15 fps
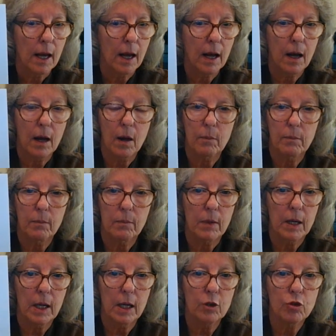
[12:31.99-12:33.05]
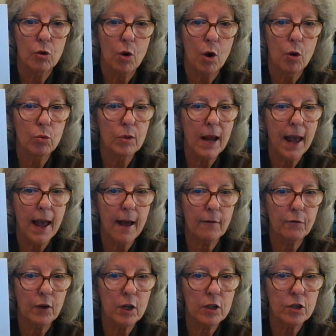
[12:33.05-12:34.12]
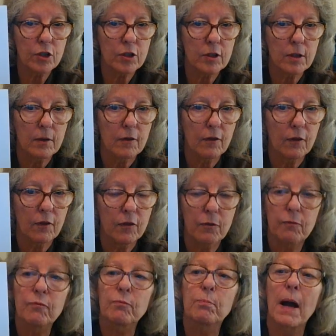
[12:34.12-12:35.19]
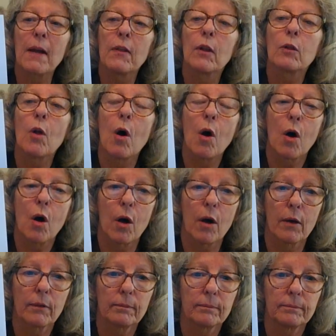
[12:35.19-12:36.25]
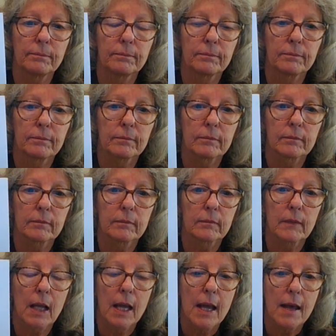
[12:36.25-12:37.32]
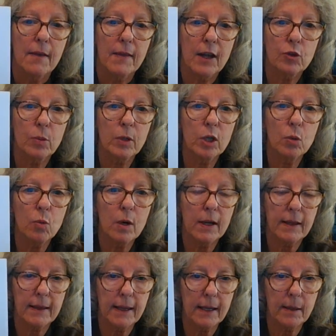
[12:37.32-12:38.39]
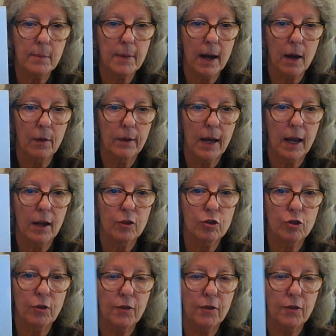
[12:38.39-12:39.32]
um, in your own efforts, by the law. That's what you want to think about as you're